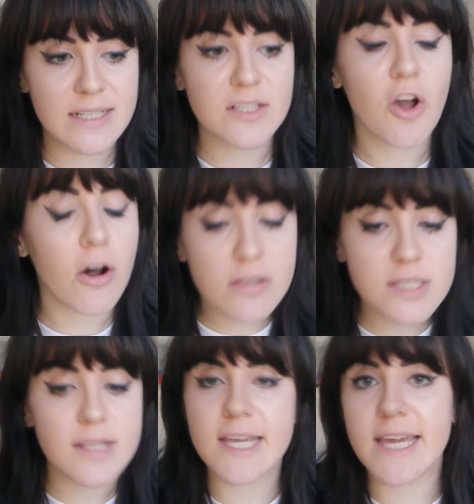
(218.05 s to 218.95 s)
is
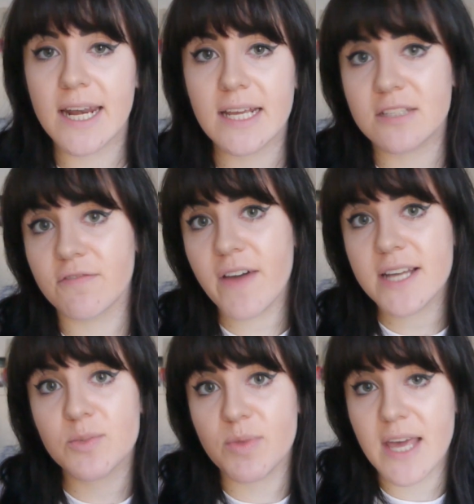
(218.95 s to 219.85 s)
constantly getting into
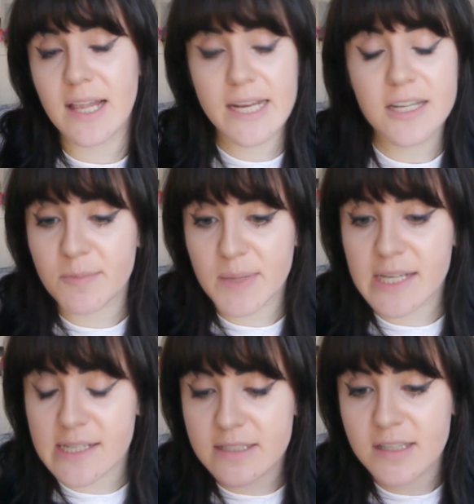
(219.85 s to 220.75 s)
fights with their leader
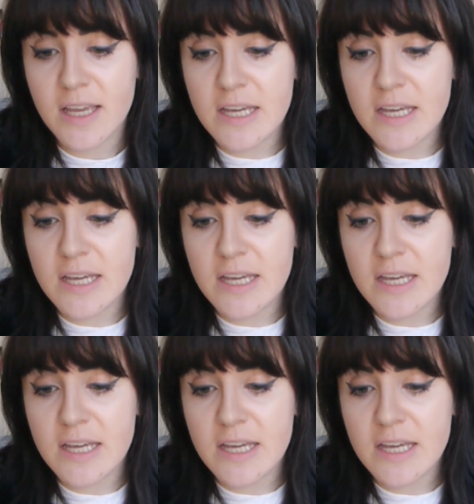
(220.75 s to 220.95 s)
because